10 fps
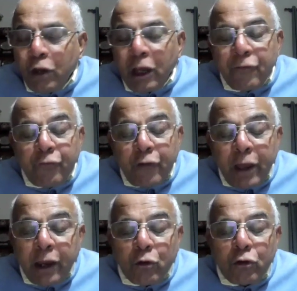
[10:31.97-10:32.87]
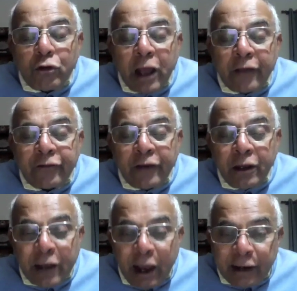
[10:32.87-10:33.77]
doing a very good task
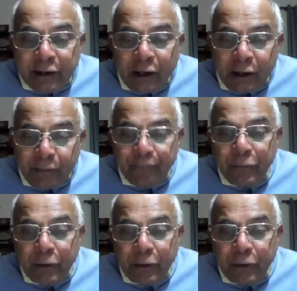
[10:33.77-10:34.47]
in targeting.